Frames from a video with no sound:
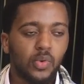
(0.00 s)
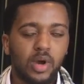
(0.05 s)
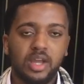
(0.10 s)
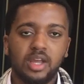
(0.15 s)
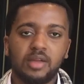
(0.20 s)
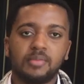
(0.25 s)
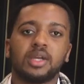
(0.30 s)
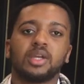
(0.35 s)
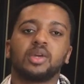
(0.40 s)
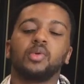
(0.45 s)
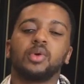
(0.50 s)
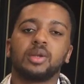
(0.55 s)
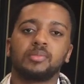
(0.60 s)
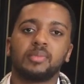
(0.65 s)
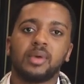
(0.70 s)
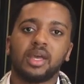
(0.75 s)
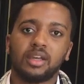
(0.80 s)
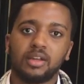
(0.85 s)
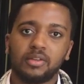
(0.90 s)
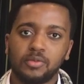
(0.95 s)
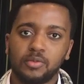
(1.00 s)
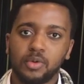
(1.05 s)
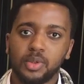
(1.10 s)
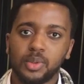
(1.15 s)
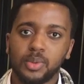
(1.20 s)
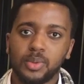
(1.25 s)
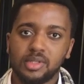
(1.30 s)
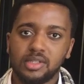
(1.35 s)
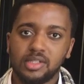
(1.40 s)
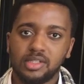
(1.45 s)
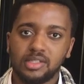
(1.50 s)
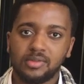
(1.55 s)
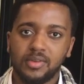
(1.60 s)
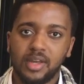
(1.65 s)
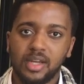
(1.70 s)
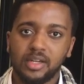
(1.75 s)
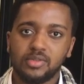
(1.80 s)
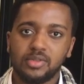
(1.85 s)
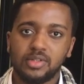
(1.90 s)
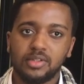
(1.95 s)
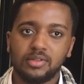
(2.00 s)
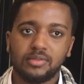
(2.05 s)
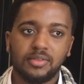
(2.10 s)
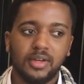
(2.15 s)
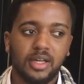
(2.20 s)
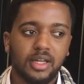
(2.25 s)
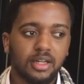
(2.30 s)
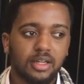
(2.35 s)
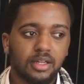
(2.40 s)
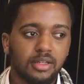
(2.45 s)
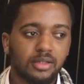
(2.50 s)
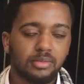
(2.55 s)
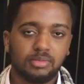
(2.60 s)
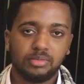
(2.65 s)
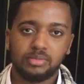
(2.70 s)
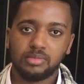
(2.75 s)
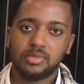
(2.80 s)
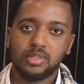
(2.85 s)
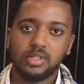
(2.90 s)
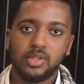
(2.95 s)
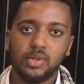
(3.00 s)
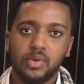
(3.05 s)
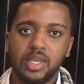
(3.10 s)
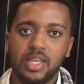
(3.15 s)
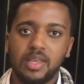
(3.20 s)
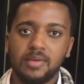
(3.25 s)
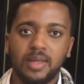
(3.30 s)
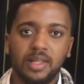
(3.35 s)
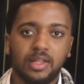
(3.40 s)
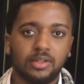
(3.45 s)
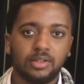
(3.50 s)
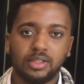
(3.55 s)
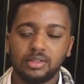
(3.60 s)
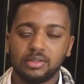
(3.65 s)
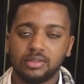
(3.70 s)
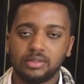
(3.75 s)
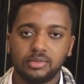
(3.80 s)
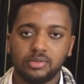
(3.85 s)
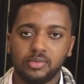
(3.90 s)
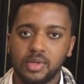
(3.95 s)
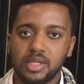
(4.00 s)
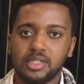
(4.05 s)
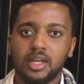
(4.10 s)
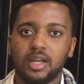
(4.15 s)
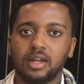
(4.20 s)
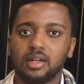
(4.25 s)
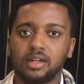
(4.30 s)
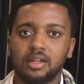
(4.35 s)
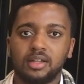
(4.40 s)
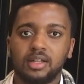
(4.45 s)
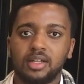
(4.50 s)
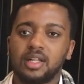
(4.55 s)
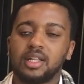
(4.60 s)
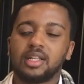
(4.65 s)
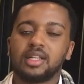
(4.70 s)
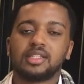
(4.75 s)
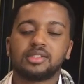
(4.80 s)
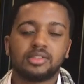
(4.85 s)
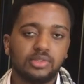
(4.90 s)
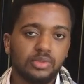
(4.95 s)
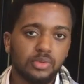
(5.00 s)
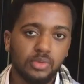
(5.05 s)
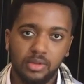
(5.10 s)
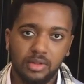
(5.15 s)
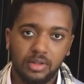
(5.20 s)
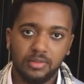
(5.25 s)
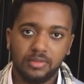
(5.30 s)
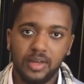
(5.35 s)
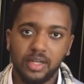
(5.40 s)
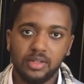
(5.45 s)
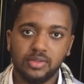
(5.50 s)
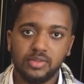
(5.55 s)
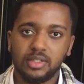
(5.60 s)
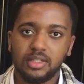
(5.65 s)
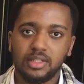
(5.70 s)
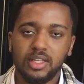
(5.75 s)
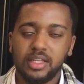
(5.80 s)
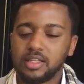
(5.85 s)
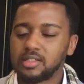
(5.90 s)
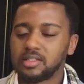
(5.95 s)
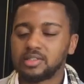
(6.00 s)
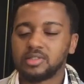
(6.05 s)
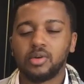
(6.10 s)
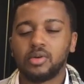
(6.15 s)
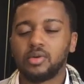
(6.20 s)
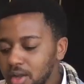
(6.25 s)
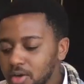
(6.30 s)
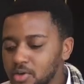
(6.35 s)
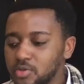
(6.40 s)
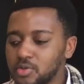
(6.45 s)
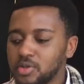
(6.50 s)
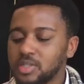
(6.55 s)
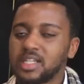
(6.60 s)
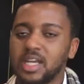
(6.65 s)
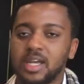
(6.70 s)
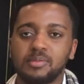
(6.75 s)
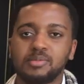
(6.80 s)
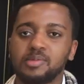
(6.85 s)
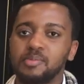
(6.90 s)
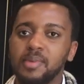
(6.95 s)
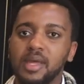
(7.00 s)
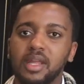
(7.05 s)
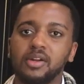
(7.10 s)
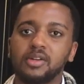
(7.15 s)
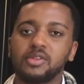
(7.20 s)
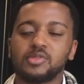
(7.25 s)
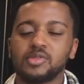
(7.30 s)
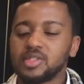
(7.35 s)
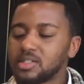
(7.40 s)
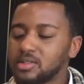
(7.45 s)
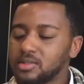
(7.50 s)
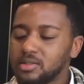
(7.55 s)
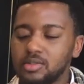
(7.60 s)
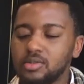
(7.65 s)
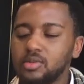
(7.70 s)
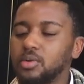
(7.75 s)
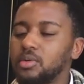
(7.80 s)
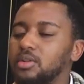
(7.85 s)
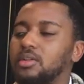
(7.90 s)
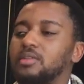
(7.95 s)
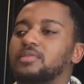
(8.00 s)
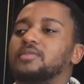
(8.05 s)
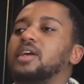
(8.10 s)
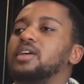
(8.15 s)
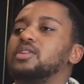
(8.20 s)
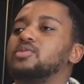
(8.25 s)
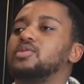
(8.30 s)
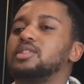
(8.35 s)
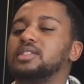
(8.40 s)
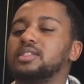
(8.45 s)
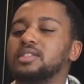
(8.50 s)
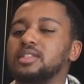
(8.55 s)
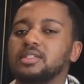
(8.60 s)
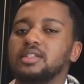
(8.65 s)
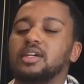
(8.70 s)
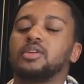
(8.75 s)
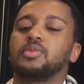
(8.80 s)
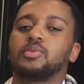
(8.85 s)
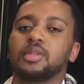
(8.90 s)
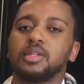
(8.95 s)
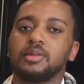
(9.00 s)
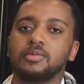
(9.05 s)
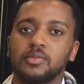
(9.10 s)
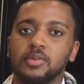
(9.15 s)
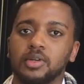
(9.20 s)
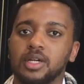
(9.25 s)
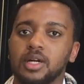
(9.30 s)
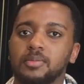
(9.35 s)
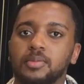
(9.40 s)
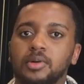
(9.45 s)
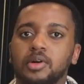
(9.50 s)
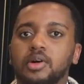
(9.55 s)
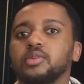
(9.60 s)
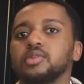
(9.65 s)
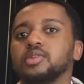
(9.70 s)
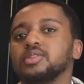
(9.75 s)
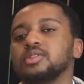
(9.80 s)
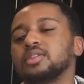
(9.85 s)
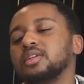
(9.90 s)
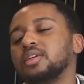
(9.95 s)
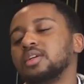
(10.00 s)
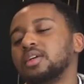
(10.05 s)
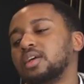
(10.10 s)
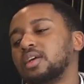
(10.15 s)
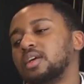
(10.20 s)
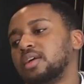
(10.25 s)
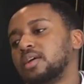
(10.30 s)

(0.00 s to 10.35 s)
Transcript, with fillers: why am I going back and forth with this factory via you know email and WeChat? Let's just go to the factory. Like it's a hundred times better to just go to the factory, sit down with them for a couple hours,